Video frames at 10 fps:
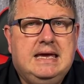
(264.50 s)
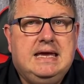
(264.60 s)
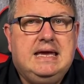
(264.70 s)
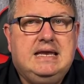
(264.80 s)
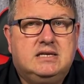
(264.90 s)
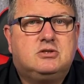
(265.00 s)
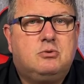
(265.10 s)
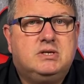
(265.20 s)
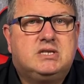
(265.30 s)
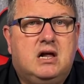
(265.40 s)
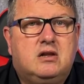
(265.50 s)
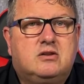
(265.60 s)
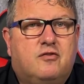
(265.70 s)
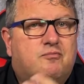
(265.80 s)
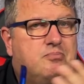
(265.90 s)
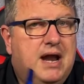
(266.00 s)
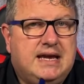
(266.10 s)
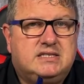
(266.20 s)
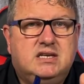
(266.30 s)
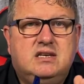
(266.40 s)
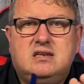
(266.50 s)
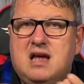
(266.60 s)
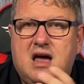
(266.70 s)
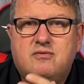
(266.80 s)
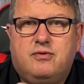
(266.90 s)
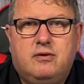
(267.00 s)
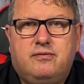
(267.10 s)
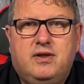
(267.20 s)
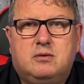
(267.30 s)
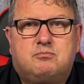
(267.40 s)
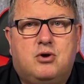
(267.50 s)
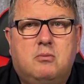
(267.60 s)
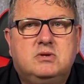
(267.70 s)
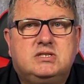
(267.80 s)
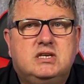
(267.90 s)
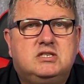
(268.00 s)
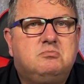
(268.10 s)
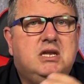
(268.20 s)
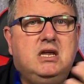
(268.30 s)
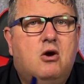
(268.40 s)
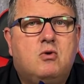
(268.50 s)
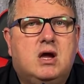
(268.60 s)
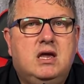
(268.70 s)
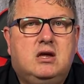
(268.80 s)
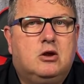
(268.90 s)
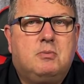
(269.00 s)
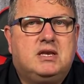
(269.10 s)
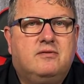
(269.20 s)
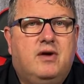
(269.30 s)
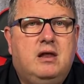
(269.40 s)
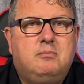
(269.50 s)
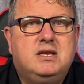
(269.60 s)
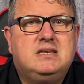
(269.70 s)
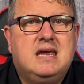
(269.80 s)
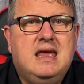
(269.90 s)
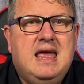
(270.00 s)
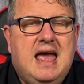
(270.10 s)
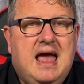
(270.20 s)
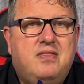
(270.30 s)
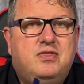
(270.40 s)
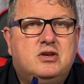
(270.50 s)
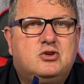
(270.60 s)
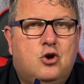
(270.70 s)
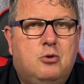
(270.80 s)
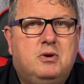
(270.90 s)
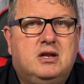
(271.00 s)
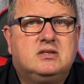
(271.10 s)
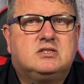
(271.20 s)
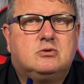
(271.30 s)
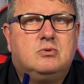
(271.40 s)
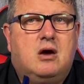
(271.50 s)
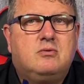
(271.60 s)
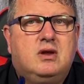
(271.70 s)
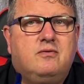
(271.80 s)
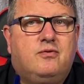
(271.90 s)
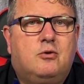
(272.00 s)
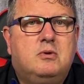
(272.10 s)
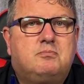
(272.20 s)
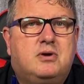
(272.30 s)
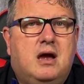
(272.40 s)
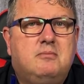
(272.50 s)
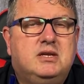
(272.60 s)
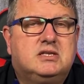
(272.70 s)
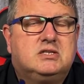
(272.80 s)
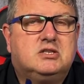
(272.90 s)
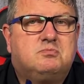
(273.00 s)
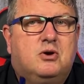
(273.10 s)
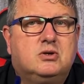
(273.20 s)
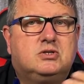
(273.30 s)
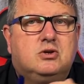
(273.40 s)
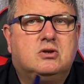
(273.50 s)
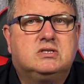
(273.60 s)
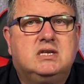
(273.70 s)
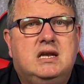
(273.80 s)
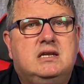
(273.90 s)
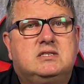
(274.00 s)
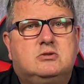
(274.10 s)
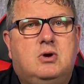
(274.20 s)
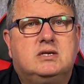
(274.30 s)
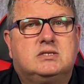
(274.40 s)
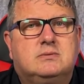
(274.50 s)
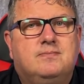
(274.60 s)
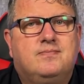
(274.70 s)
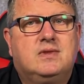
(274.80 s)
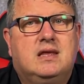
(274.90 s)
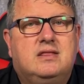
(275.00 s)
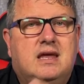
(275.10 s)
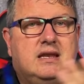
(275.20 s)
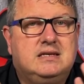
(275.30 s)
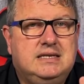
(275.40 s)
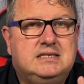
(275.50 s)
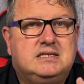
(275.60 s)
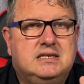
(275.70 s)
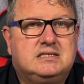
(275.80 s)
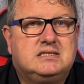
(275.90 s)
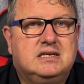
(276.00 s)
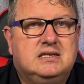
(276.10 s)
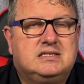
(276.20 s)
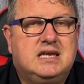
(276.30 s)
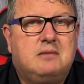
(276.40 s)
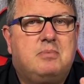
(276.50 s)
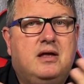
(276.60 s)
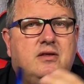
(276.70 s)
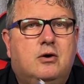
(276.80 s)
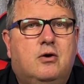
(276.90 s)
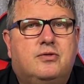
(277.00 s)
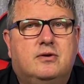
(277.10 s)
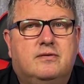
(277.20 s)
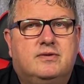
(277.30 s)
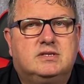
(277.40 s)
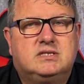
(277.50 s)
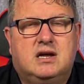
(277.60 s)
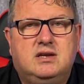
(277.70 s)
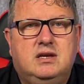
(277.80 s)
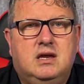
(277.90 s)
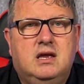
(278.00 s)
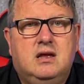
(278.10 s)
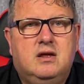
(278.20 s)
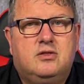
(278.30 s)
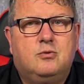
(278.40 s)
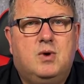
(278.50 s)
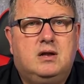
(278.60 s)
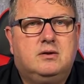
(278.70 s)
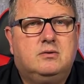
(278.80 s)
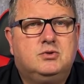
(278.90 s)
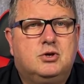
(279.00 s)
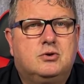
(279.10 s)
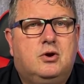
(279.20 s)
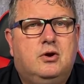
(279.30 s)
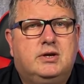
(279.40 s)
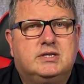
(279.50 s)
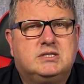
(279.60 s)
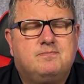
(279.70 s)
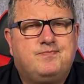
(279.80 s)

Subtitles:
It is a result of Brexit, unfulfilled promises, mediocre economic development, and the turbulence surrounding former Prime Ministers Boris Johnson and Liz Truss. That at least is said by the author of the study, the well-known John Curtis.